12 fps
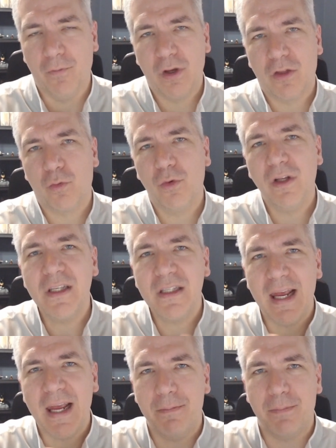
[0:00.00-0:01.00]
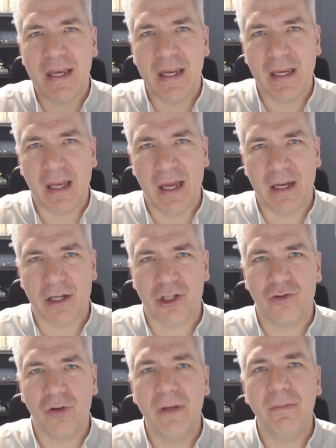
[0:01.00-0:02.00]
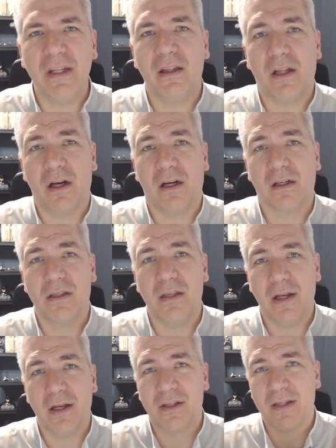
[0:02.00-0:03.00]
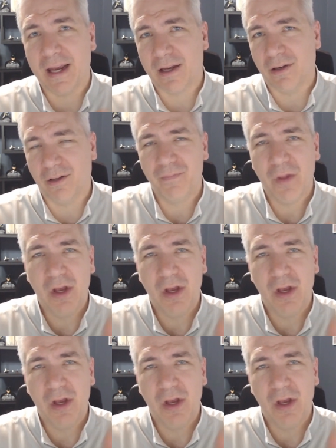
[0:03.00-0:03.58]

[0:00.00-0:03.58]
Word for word: With real estate being an extremely long sales cycle,